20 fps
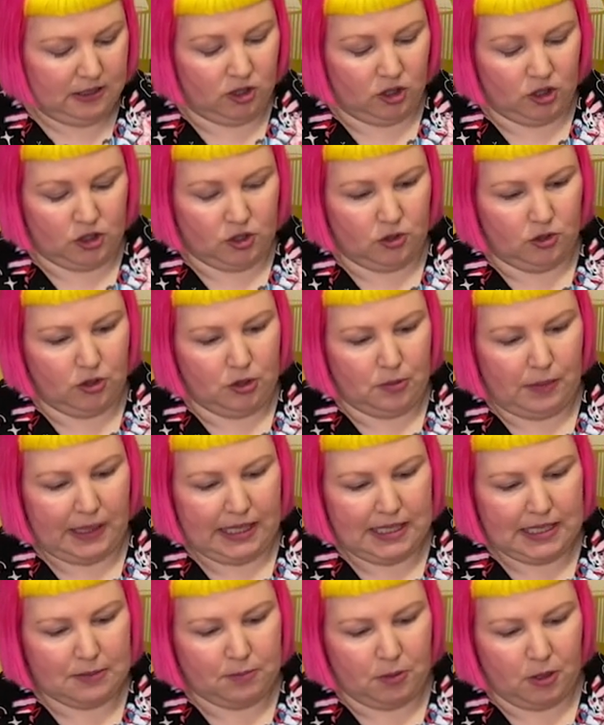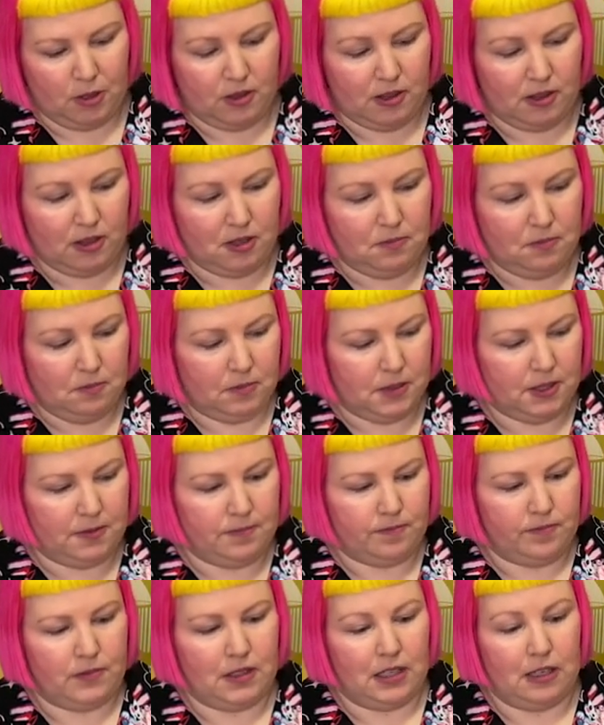Not sure who makes both of them,
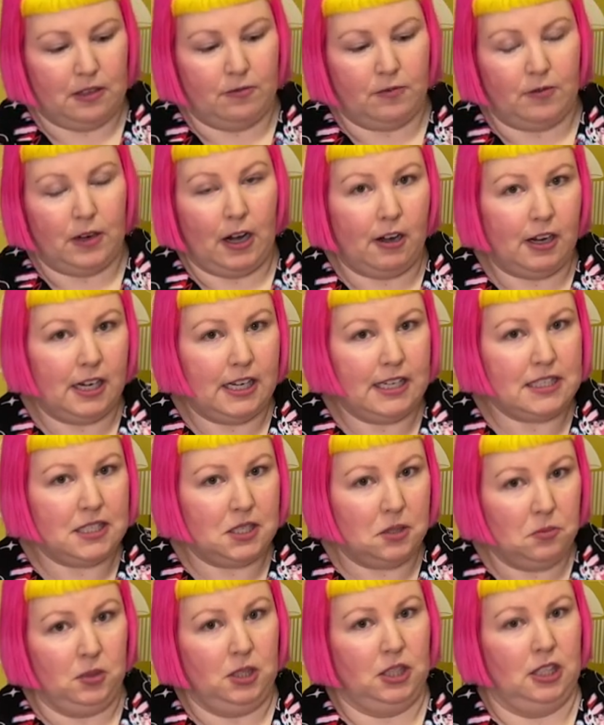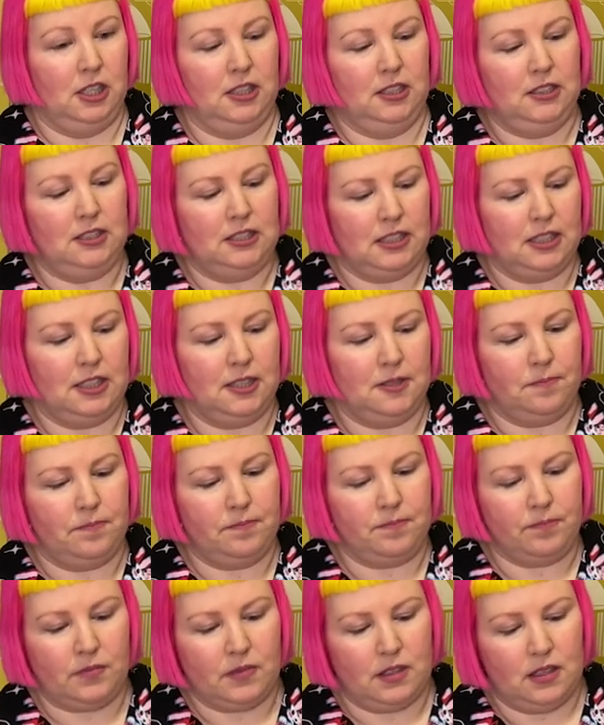but they're very similar. Um,